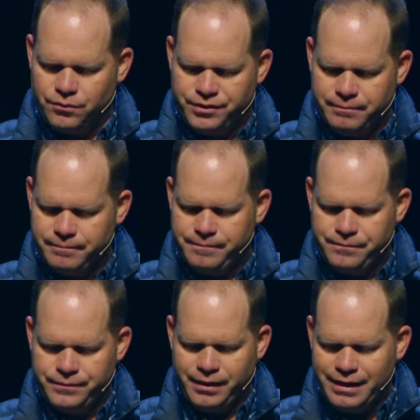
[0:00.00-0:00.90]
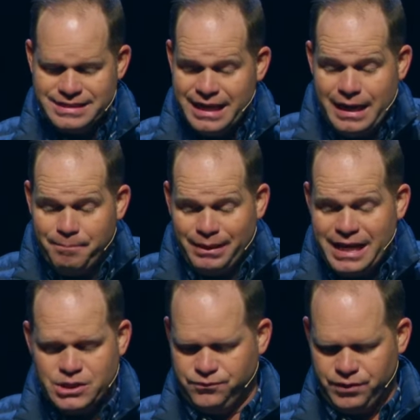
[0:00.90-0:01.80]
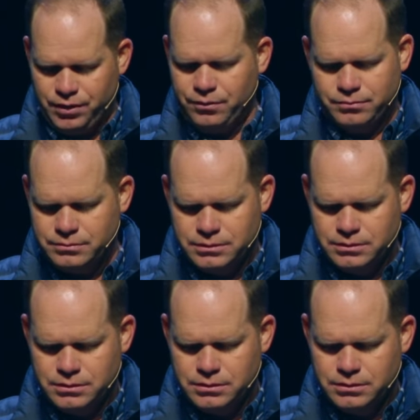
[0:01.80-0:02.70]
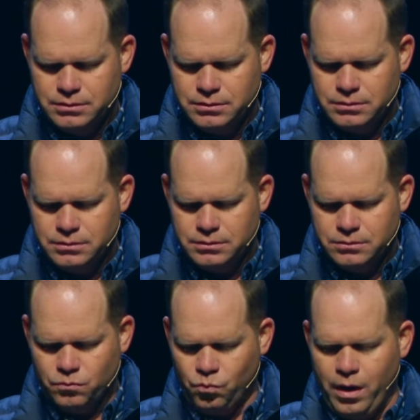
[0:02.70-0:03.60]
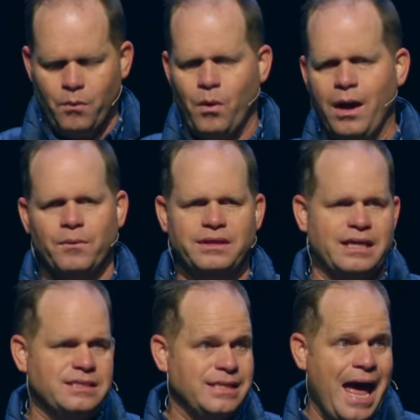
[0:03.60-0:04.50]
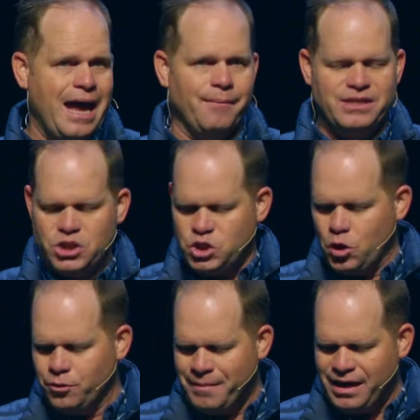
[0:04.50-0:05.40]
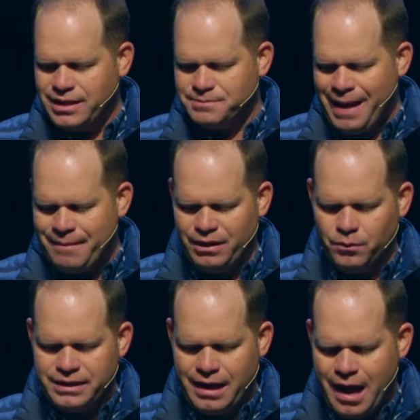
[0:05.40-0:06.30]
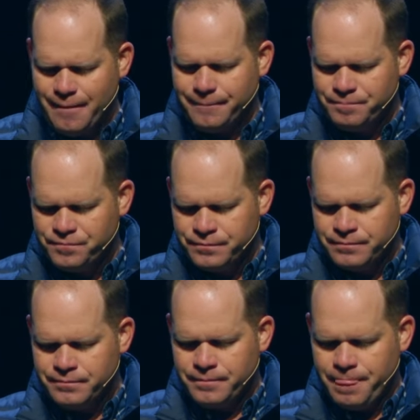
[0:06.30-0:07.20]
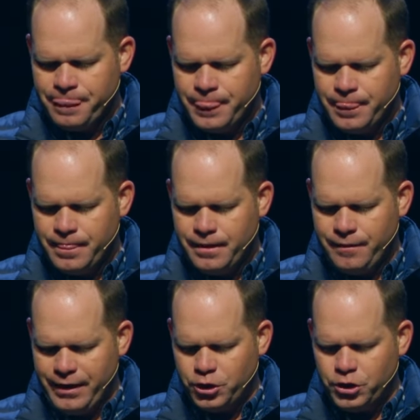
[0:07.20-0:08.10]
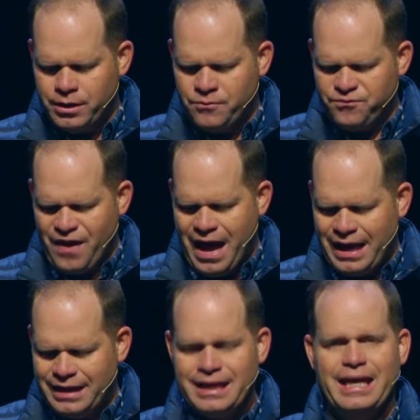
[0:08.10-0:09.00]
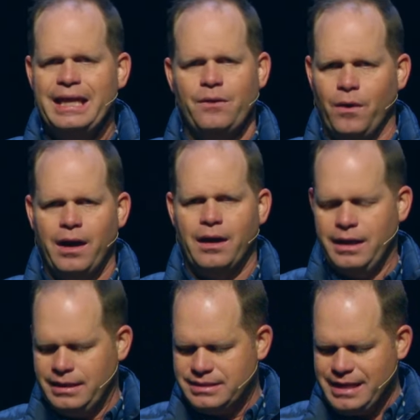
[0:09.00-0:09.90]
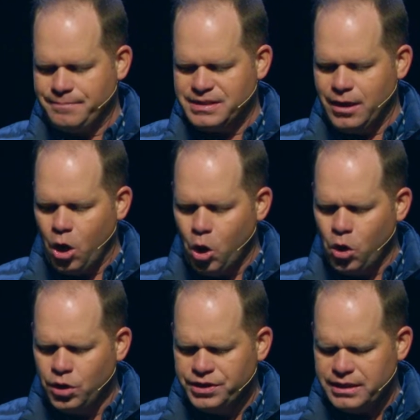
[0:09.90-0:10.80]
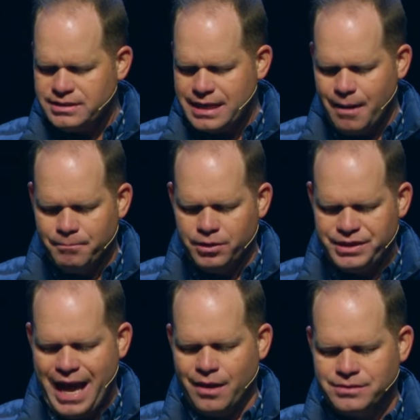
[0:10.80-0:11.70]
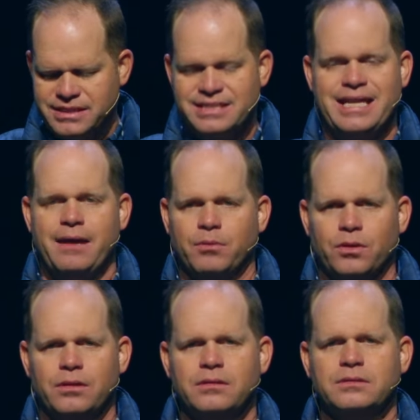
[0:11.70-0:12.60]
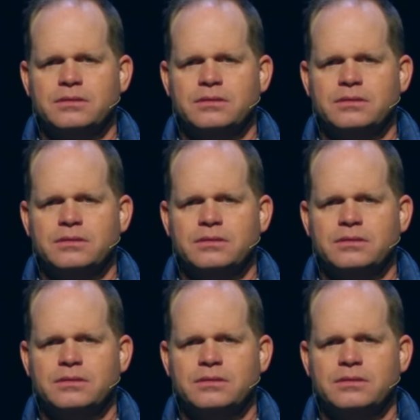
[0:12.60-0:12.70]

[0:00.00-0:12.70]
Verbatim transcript: told them. There isn't any place for you. Where, where would they stay? I mean, soon Mary's baby would come. And they couldn't find anywhere except an old, tumble down stable